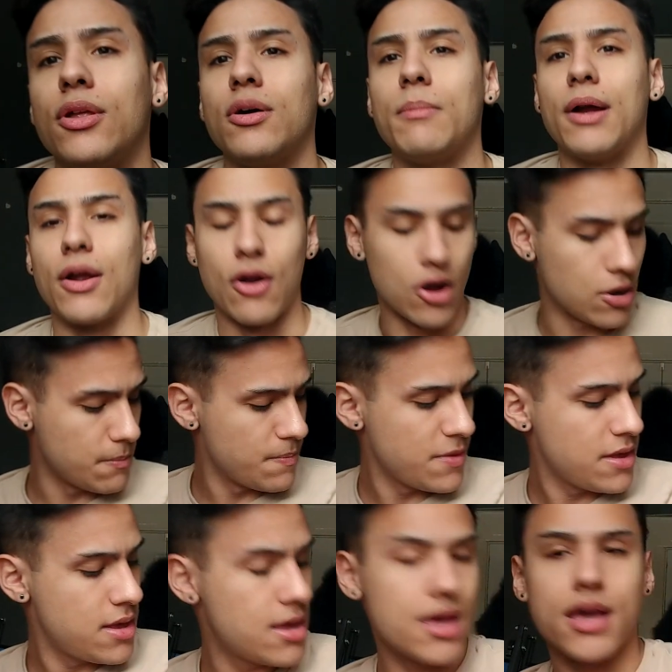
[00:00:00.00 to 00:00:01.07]
along my arm.
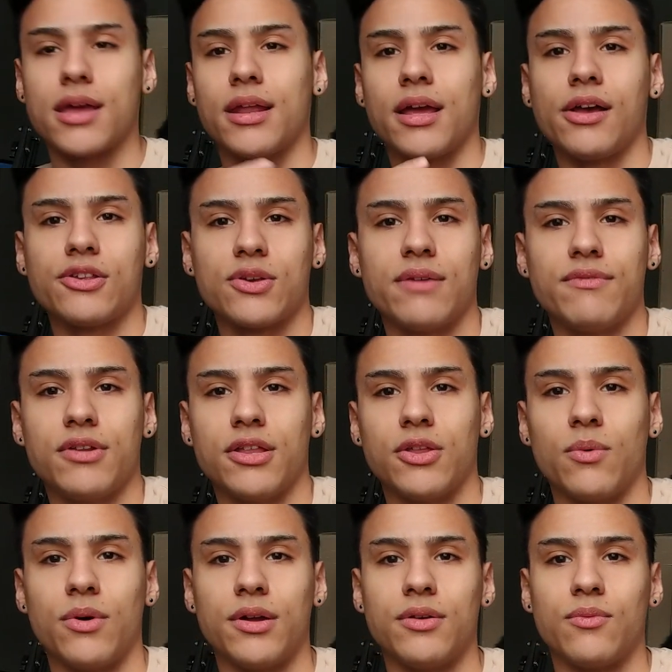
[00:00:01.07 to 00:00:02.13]
And I also have
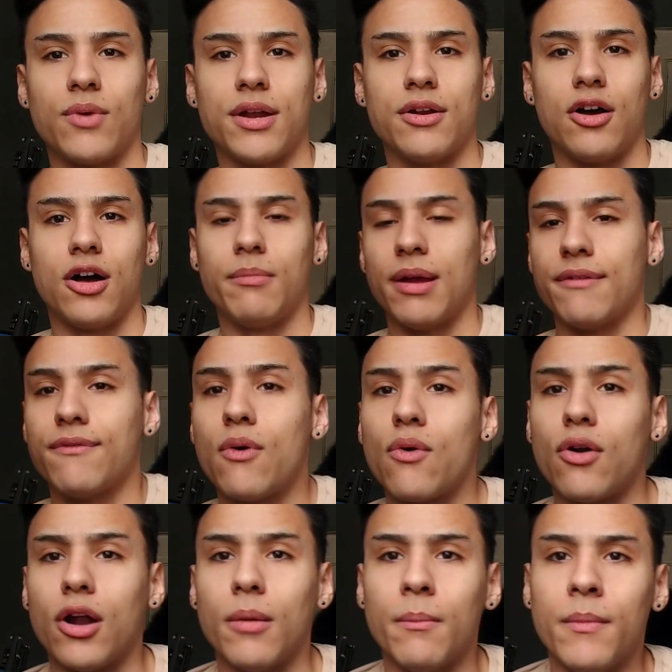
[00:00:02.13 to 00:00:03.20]
another one right on my
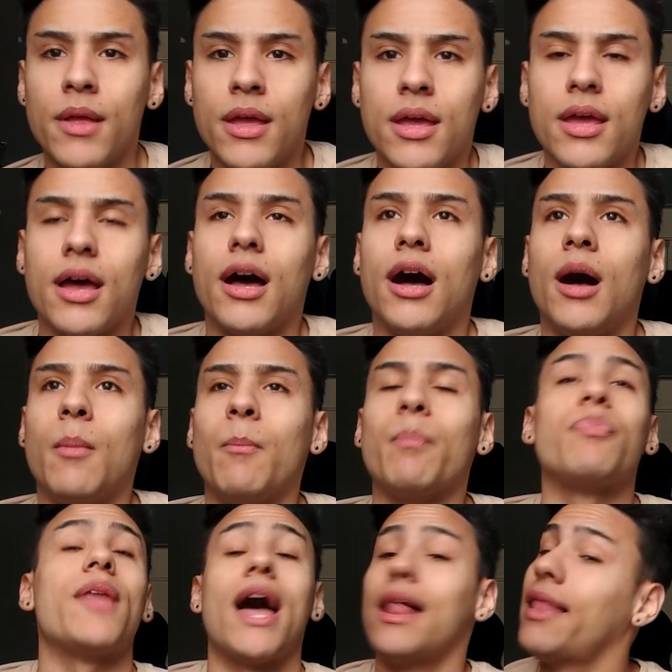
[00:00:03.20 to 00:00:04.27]
forearm.
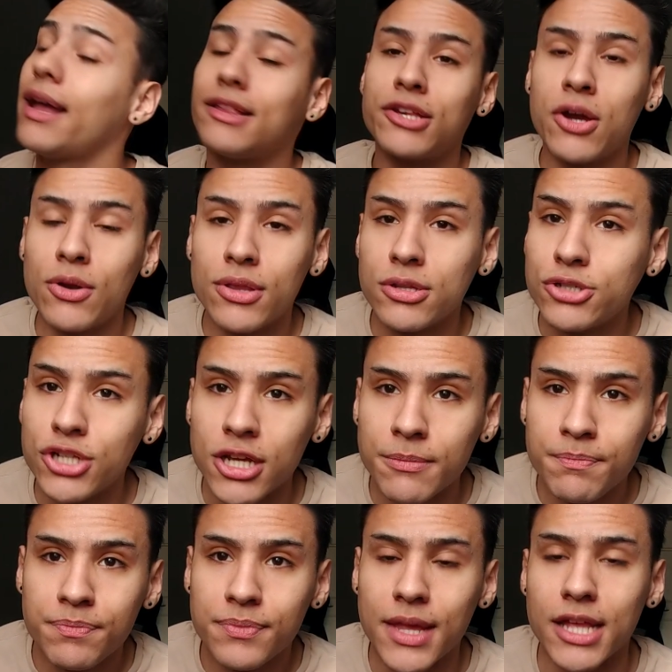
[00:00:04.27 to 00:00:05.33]
I like to go to the
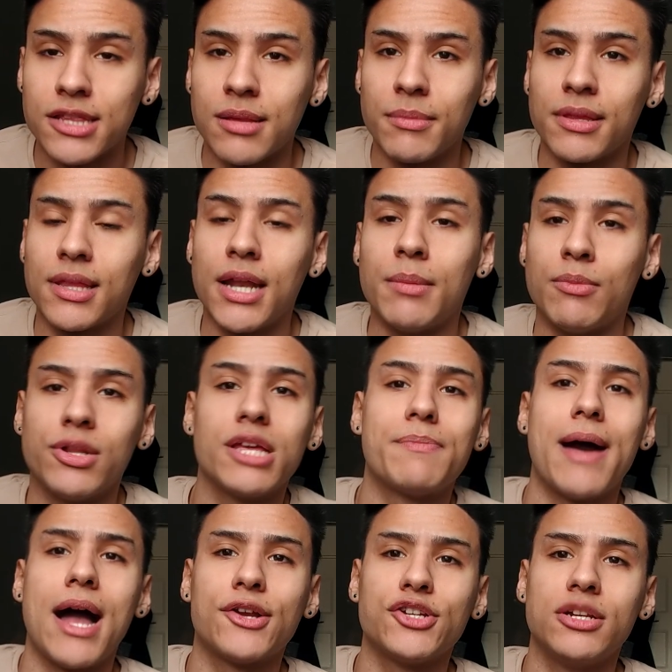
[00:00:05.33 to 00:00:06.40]
gym. That's something that I'm really
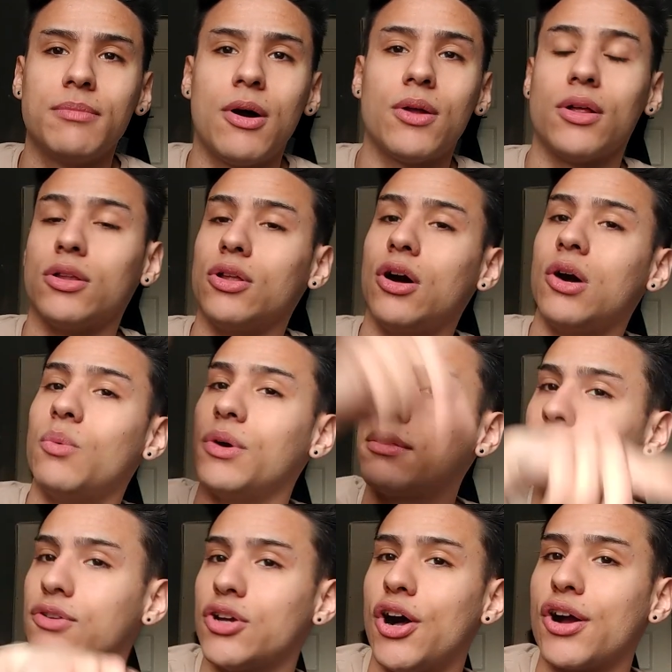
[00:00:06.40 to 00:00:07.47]
passionate about, along
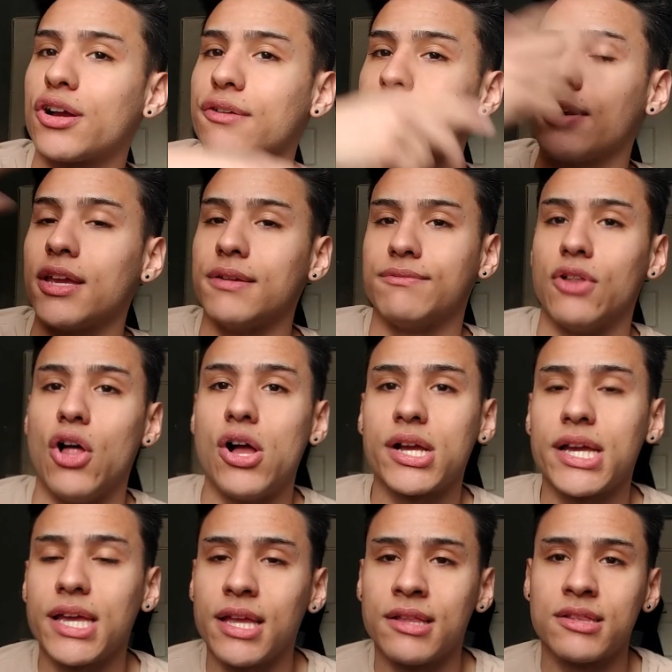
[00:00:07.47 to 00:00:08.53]
with photography and
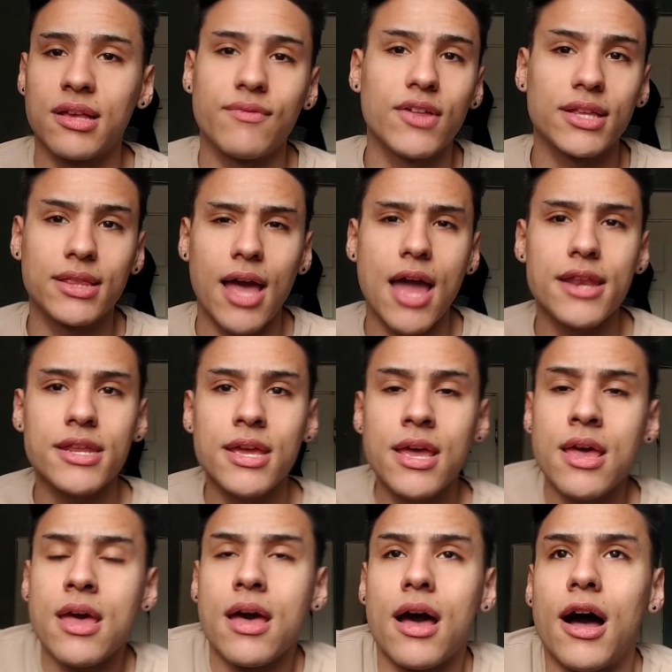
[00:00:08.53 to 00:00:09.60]
vlogging and stuff like that.
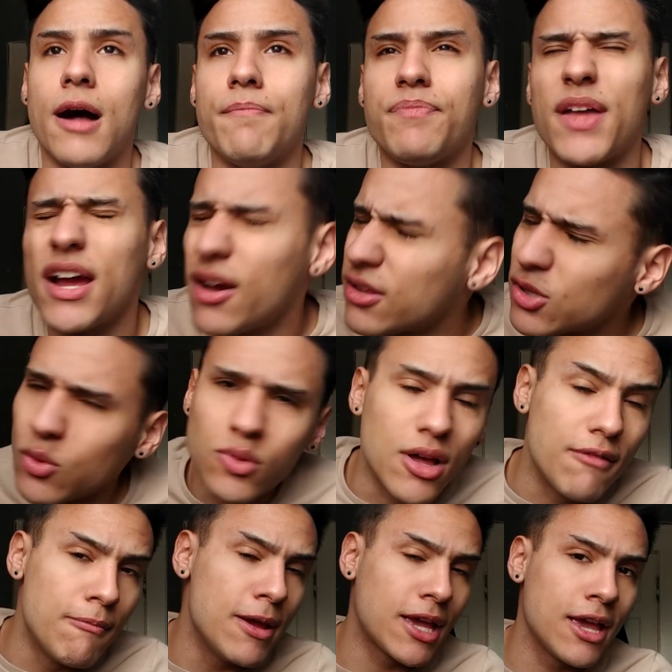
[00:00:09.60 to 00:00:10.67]
I also
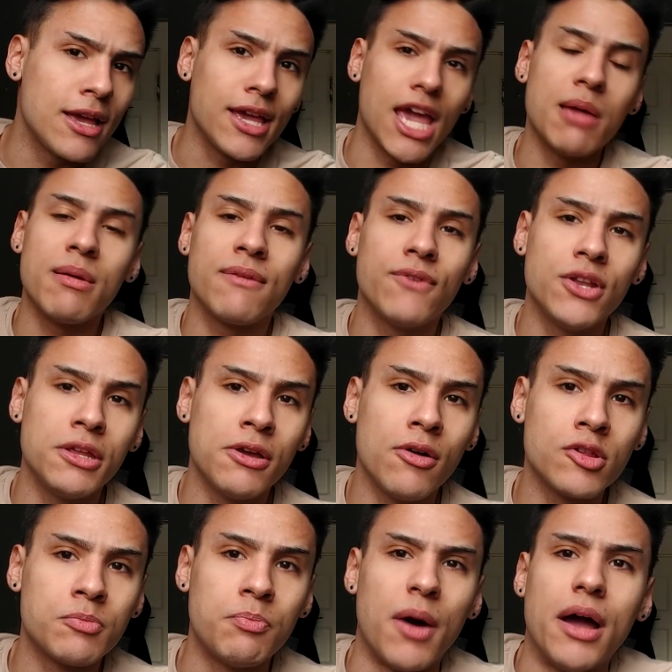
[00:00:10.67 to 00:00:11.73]
love making gaming
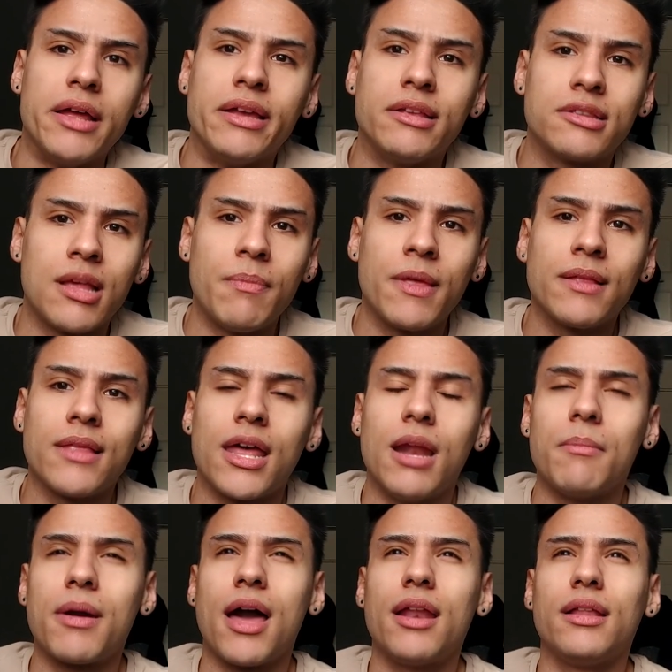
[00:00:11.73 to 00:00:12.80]
videos, but it's something that
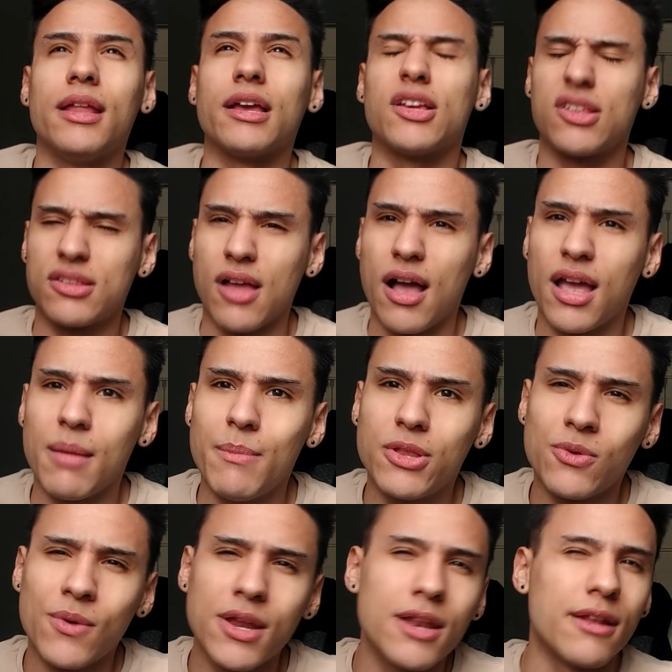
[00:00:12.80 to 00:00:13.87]
I'm kind of like stuck in
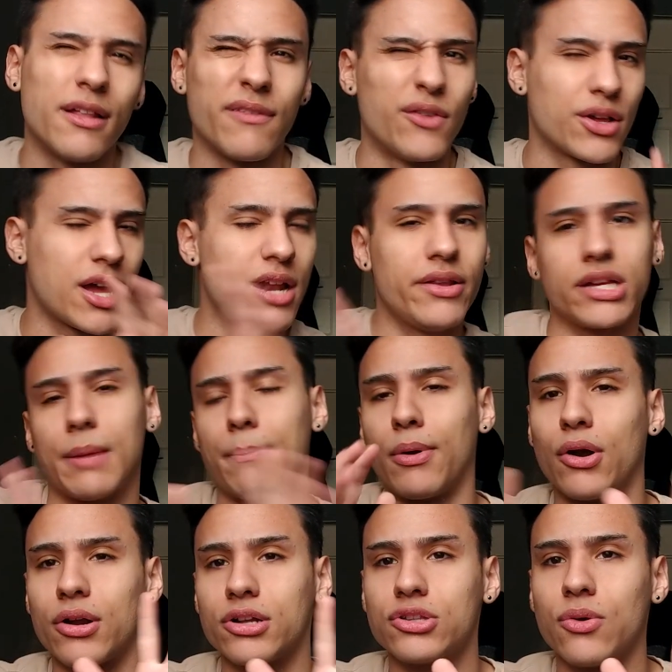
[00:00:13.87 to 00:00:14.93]
between, and kind of like a
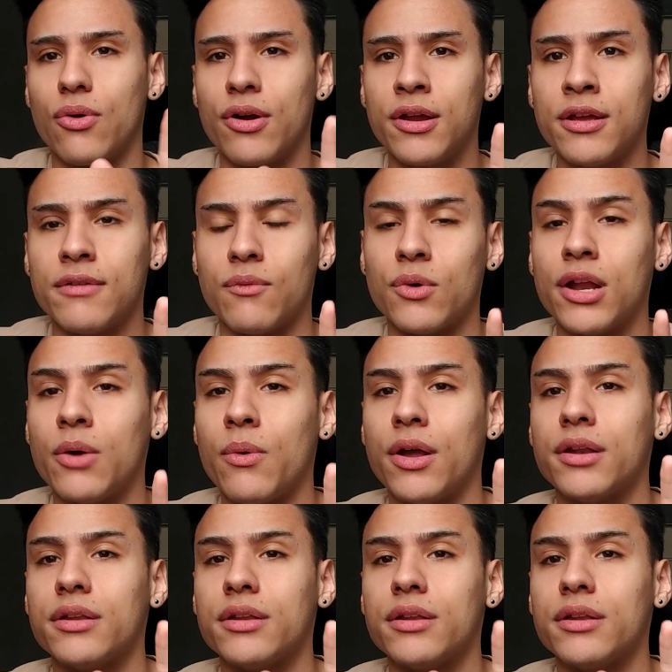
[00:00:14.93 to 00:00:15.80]
purgatory of what